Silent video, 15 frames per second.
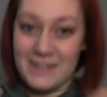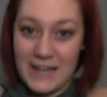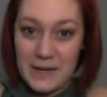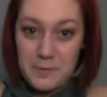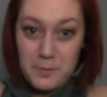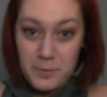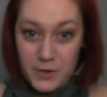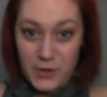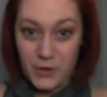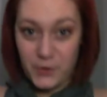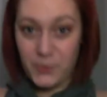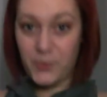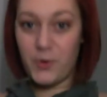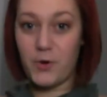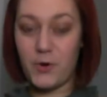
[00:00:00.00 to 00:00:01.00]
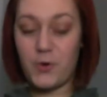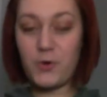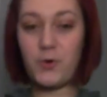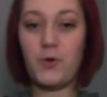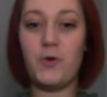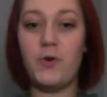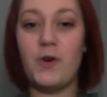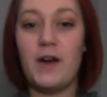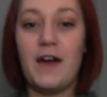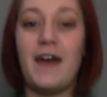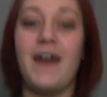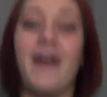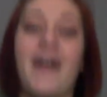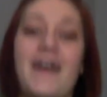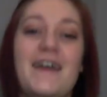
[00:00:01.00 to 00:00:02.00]
named Blue who
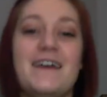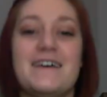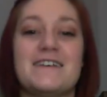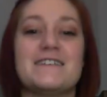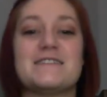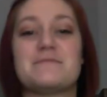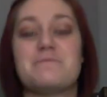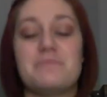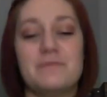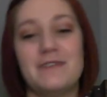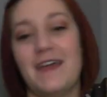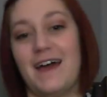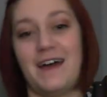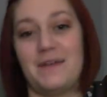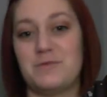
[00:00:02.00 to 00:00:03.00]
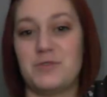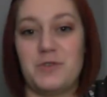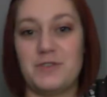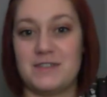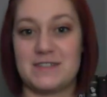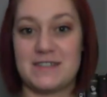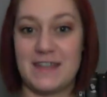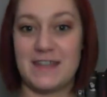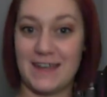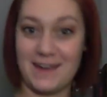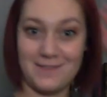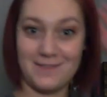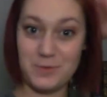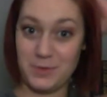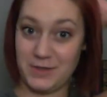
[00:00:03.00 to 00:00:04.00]
is, yeah, I'm totally just getting
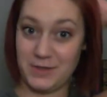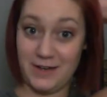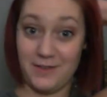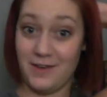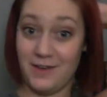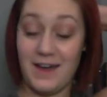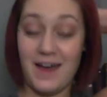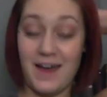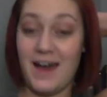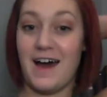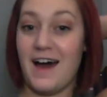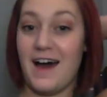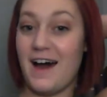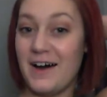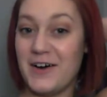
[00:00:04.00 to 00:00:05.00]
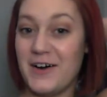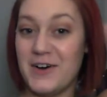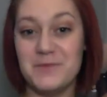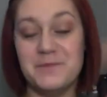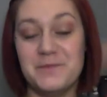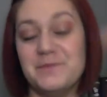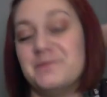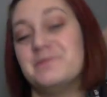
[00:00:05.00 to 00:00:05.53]
comfortable now, um,